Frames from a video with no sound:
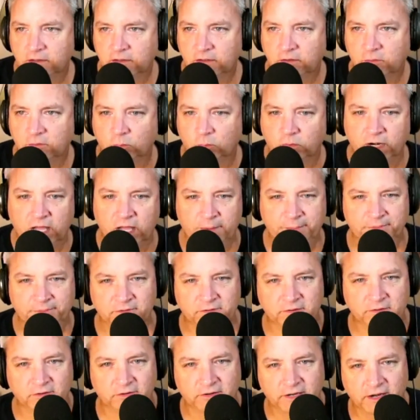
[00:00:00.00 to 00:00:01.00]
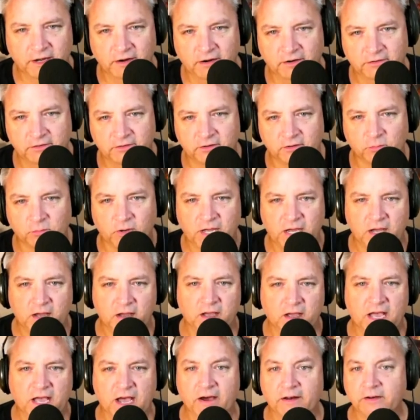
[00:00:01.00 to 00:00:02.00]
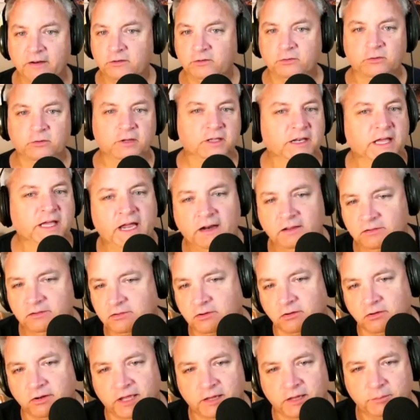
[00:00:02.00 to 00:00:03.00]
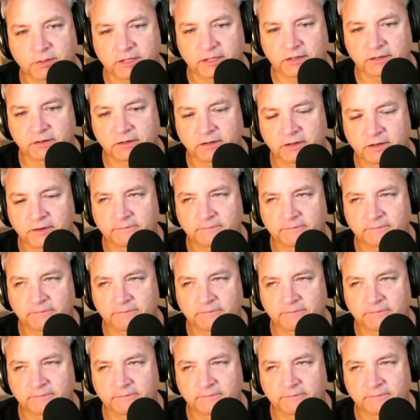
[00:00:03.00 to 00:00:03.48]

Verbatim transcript: what happened to your character? How did you get out of the Sarlacc pit?